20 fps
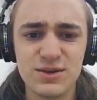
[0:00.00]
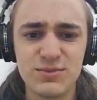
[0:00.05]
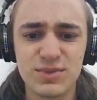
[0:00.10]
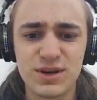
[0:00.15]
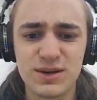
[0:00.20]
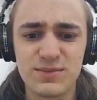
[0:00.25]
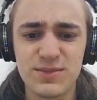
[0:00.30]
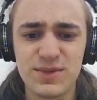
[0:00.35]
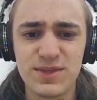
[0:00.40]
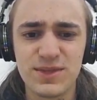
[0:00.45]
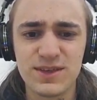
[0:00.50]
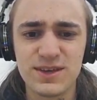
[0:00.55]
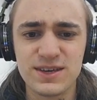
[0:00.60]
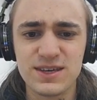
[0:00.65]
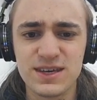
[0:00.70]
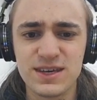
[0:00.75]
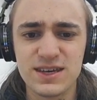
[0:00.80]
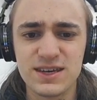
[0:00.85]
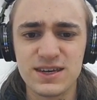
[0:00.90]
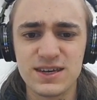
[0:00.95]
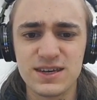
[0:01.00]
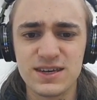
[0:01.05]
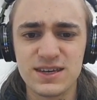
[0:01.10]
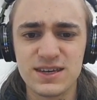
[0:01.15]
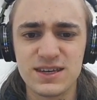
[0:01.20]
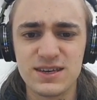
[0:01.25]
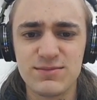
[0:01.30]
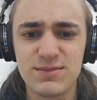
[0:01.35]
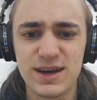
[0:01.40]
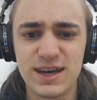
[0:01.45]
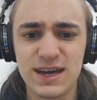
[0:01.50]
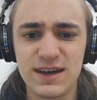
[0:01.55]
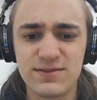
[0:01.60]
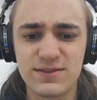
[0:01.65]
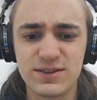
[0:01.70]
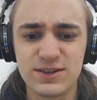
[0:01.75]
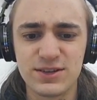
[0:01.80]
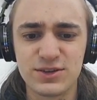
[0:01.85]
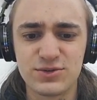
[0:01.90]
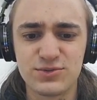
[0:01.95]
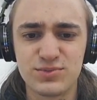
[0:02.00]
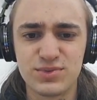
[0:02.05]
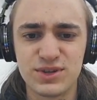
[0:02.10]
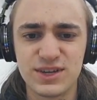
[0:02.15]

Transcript: but I'm thinking he might have a little